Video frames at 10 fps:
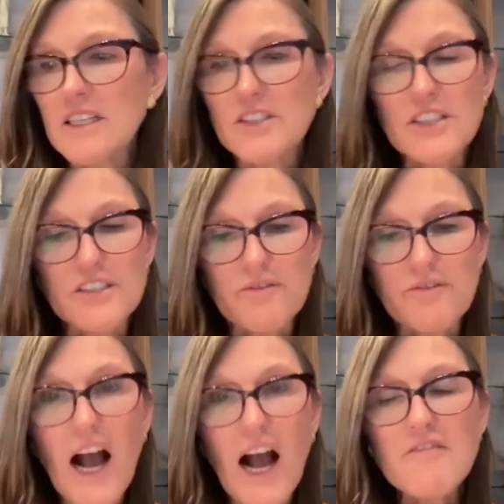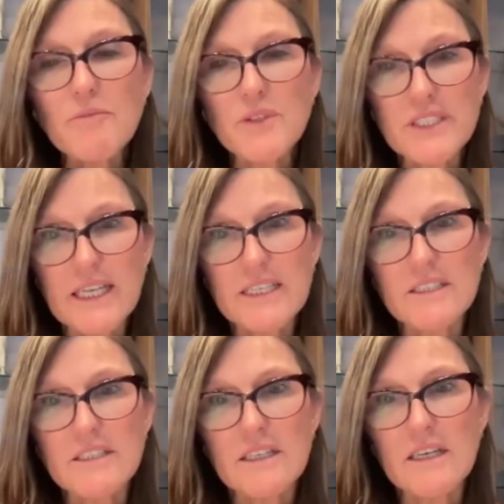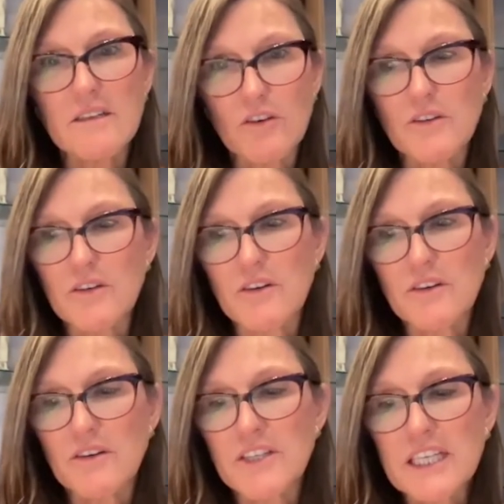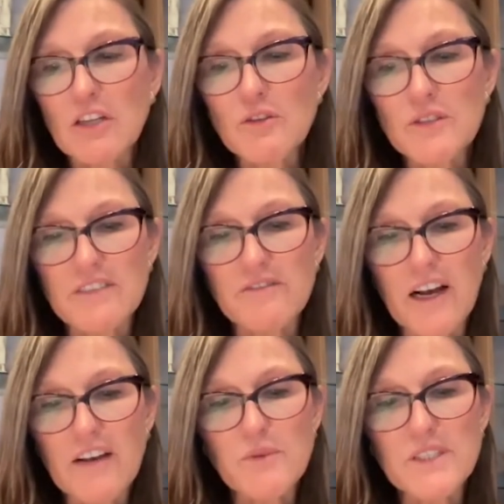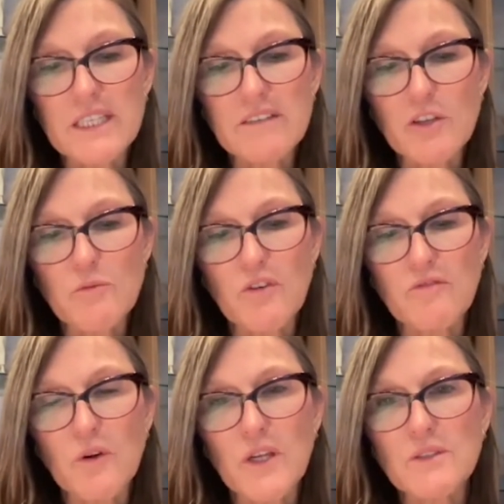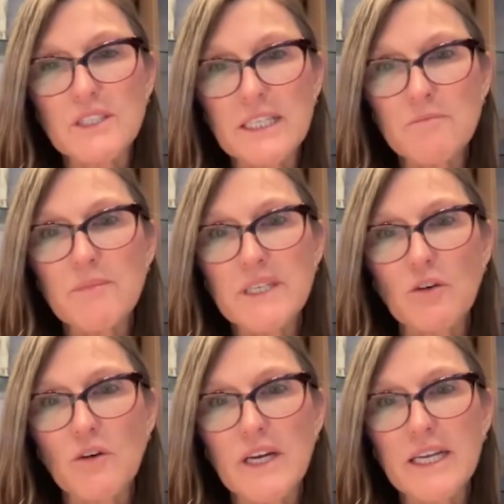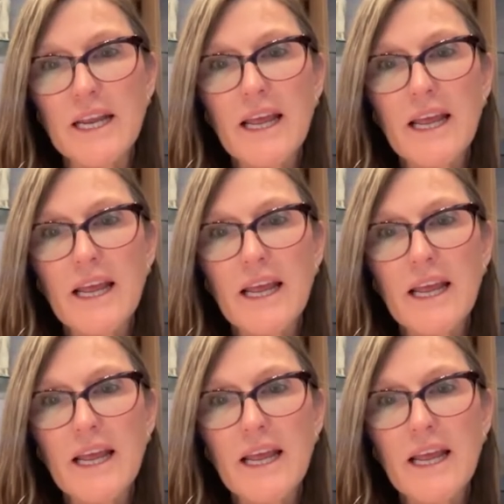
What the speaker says: just 5% or included 5% of their portfolios in Bitcoin,